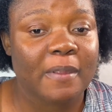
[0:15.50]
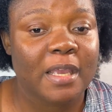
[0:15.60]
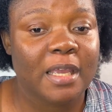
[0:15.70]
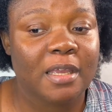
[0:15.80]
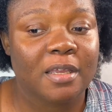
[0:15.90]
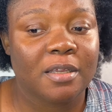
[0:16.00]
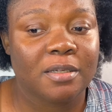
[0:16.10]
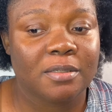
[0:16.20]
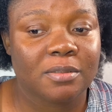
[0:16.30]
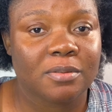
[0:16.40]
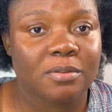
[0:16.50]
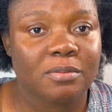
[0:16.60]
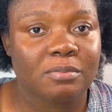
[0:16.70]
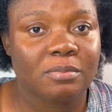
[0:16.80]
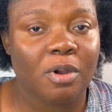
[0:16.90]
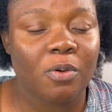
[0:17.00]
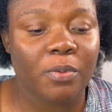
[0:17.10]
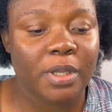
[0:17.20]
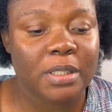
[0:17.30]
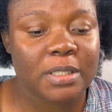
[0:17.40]
and
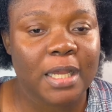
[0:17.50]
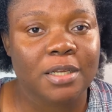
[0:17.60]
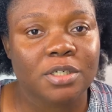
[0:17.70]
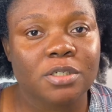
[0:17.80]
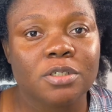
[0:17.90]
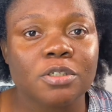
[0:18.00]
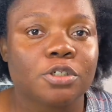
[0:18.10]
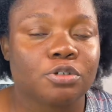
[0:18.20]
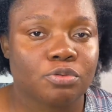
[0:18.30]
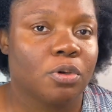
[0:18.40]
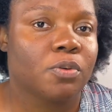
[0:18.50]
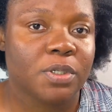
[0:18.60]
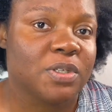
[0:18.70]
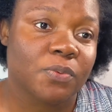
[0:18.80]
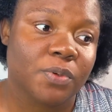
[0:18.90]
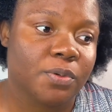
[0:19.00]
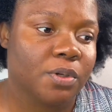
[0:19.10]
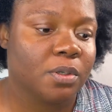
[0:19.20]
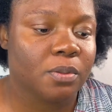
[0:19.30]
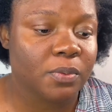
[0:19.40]
always like the struggle is real,
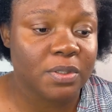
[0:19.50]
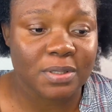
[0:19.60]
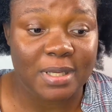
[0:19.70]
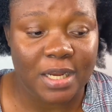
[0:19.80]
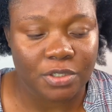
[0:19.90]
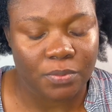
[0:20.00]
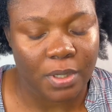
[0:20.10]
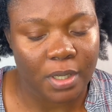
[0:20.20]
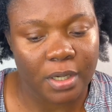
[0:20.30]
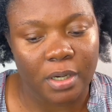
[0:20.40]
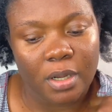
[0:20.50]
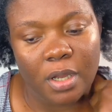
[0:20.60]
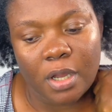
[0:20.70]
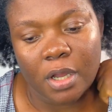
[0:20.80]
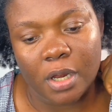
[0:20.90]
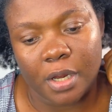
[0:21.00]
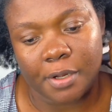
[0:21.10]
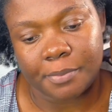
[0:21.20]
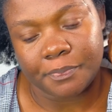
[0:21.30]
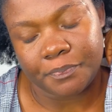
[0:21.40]
y'all, with natural hair.
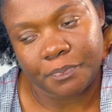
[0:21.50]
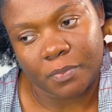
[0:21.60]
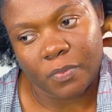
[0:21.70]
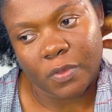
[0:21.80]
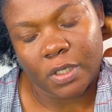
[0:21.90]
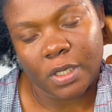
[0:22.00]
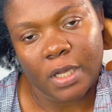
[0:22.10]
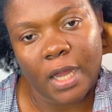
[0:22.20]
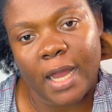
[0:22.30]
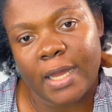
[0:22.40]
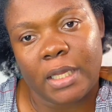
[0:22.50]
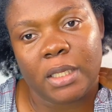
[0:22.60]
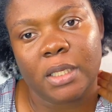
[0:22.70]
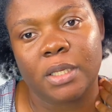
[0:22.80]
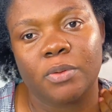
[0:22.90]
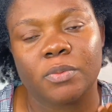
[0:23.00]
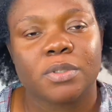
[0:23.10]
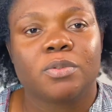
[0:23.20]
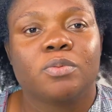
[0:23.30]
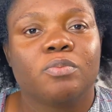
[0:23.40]
um I
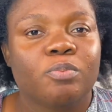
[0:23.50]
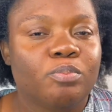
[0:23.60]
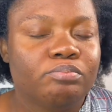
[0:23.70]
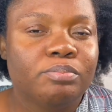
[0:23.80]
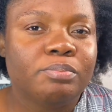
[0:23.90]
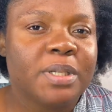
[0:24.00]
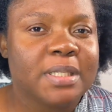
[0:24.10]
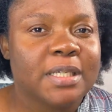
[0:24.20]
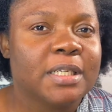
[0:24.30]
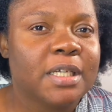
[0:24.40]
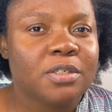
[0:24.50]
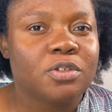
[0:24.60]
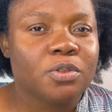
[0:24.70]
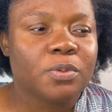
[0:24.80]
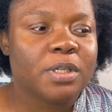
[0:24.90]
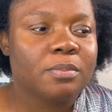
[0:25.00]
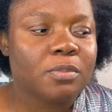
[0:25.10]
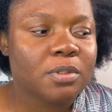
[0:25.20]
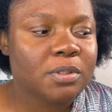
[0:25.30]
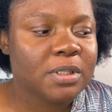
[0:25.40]
was basically into it
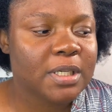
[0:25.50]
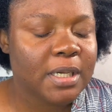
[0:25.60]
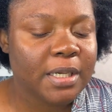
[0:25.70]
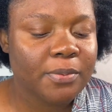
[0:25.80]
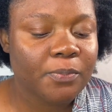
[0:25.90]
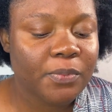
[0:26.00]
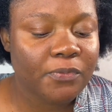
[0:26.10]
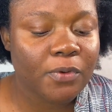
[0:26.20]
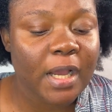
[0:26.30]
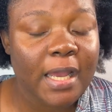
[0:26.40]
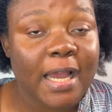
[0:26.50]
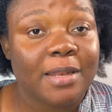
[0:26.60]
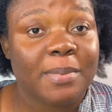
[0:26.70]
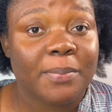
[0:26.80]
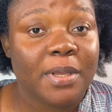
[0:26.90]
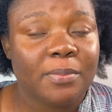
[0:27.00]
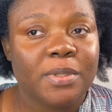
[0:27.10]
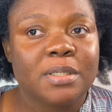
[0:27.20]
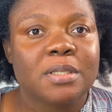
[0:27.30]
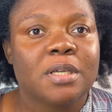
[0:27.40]
more time before I had my
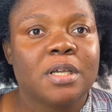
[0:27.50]
babies.